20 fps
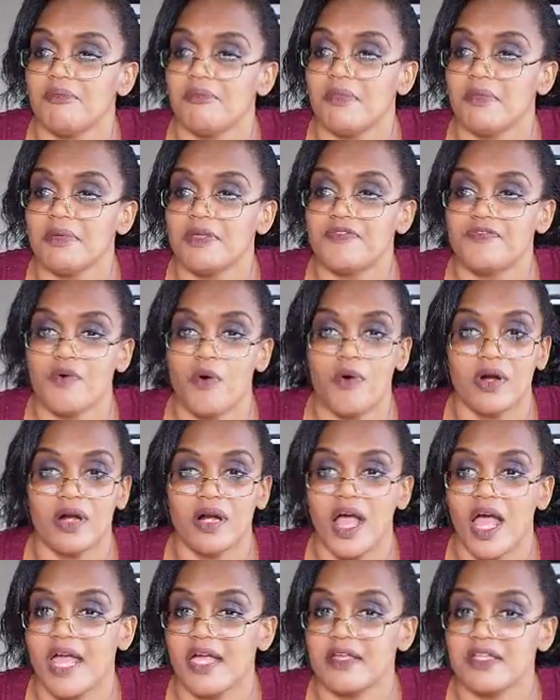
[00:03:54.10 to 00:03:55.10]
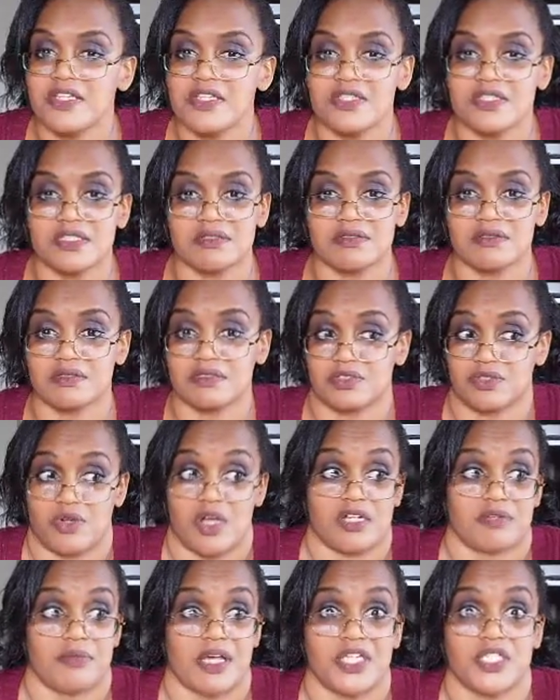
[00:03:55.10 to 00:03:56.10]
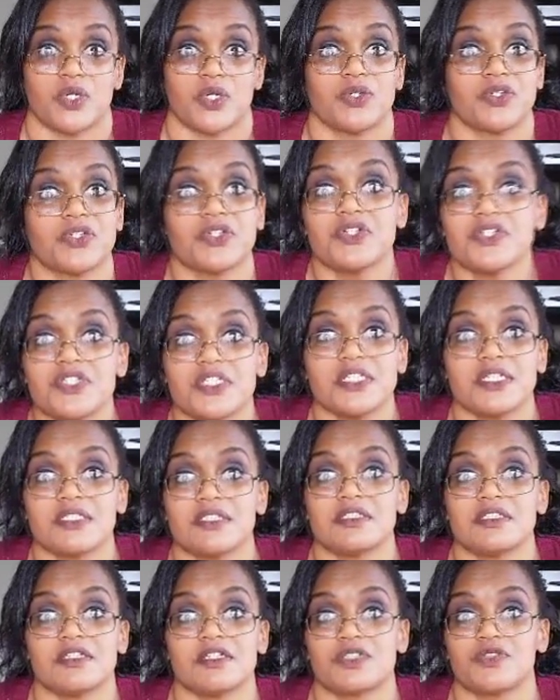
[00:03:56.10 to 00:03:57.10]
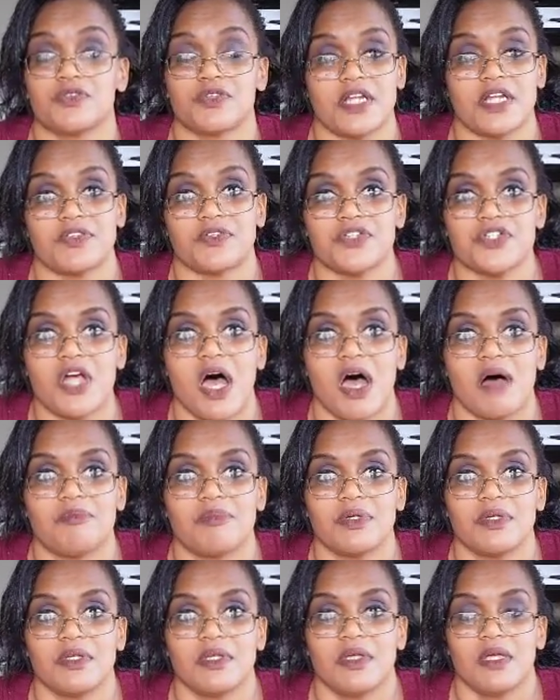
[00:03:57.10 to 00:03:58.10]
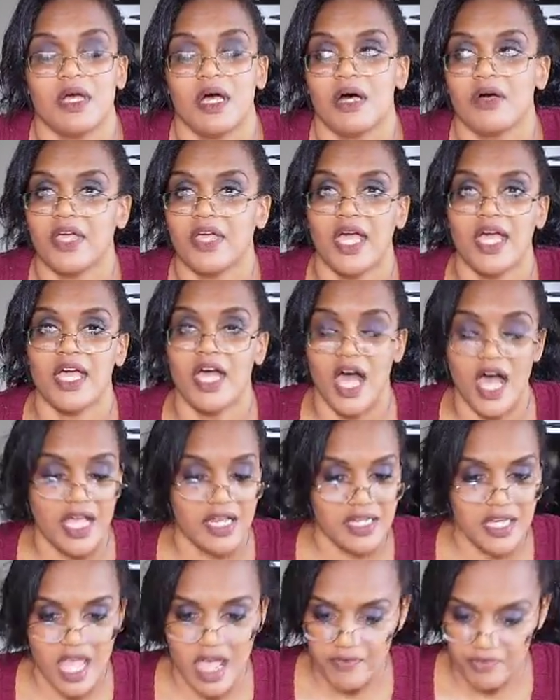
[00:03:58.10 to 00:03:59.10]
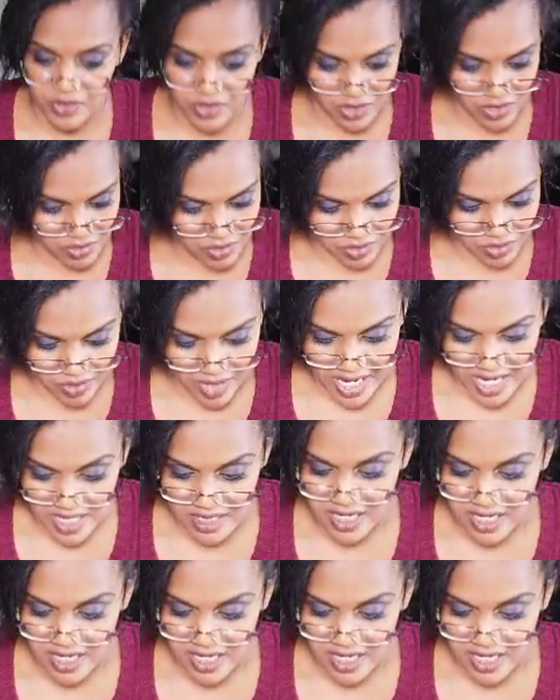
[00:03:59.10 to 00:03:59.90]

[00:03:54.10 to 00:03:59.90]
Before, I just shrugged my shoulders and looked for another job. Okay, I never raised